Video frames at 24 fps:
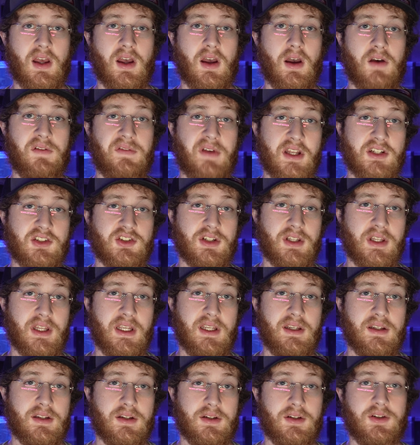
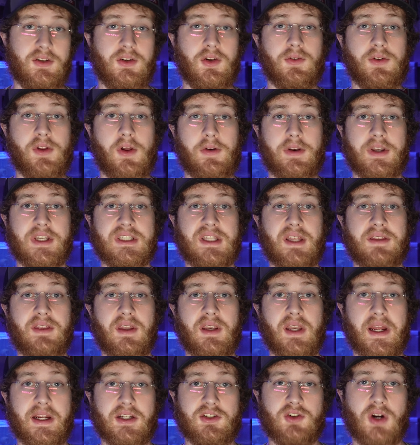Eventually, you'll notice that the
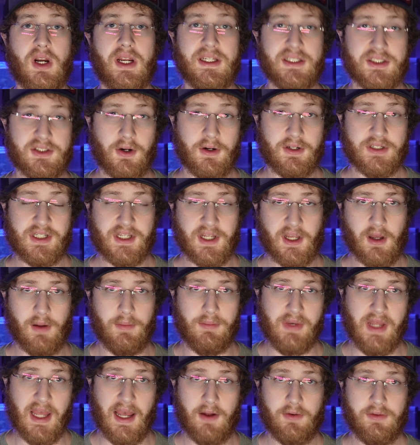nitrite starts to
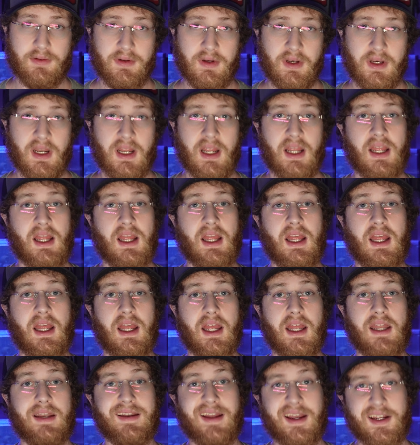come down,
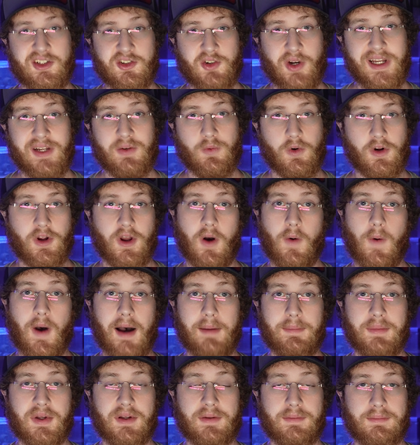and nitrate will go
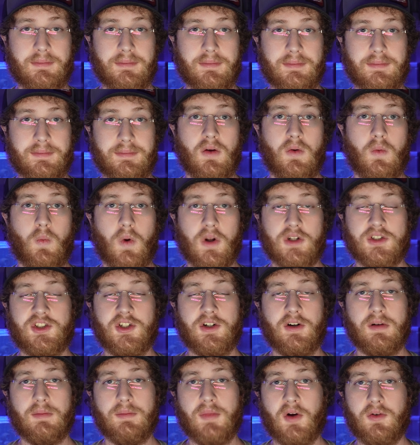up. Once
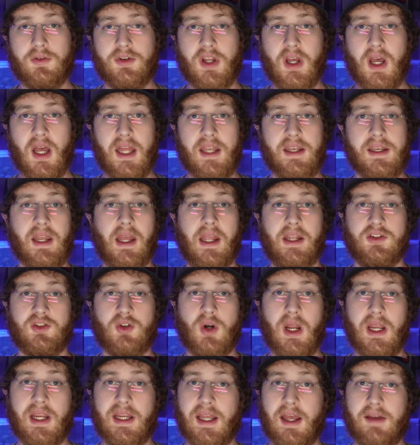your ammonia and
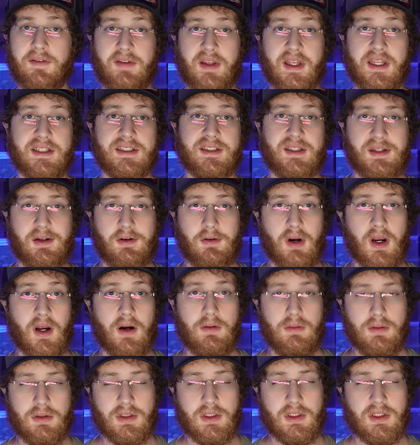nitrite have hit
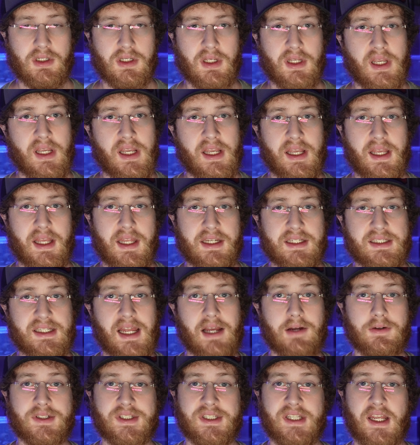0, it is
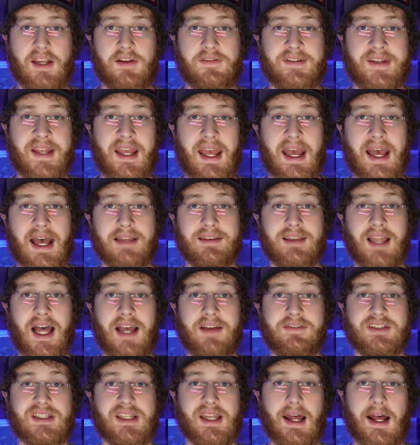now safe to add
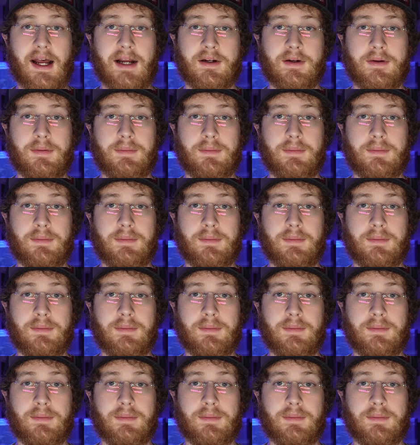livestock.